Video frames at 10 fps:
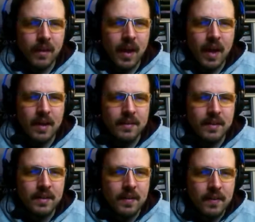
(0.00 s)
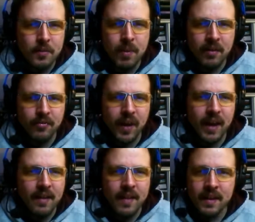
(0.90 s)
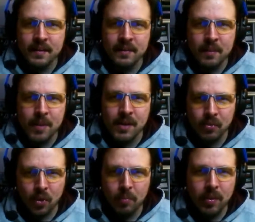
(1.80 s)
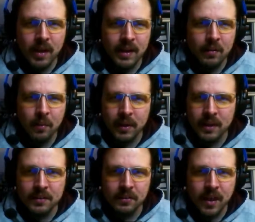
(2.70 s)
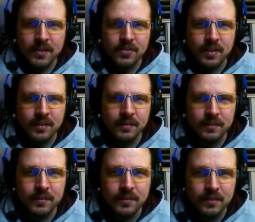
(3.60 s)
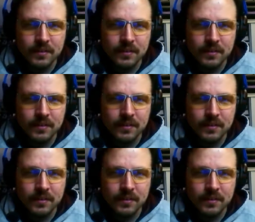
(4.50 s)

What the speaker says: had this big fight and then a bit of role playing where we got to rest and